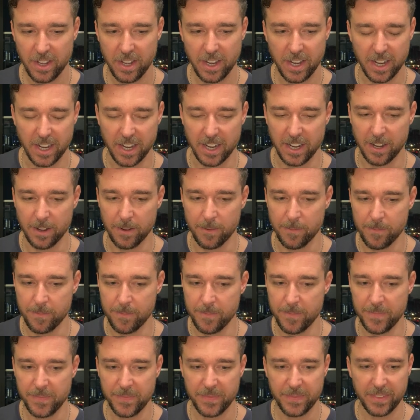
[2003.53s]

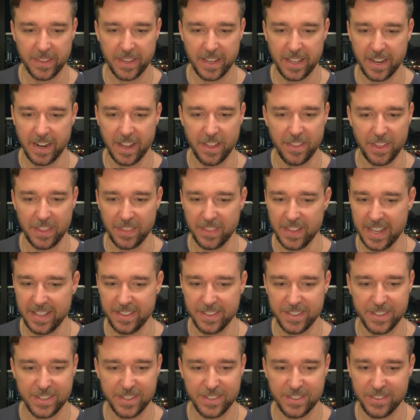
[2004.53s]
And I think
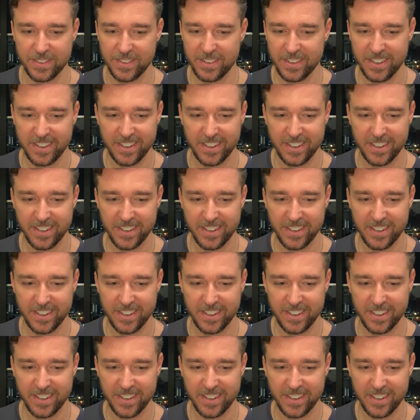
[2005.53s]
that's